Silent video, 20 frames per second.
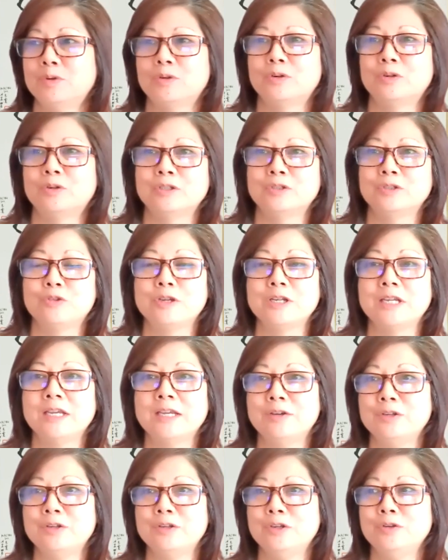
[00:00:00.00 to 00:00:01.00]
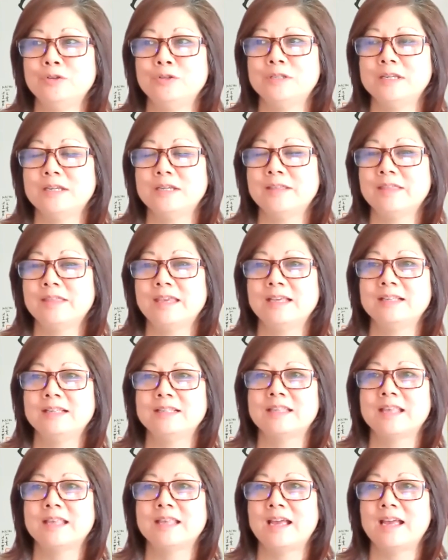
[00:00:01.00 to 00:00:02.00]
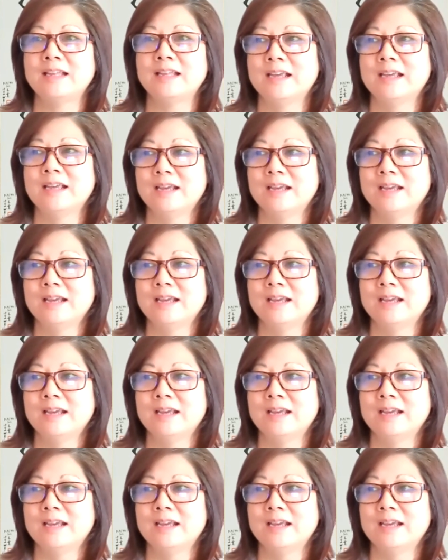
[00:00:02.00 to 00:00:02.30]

or drinking or using things that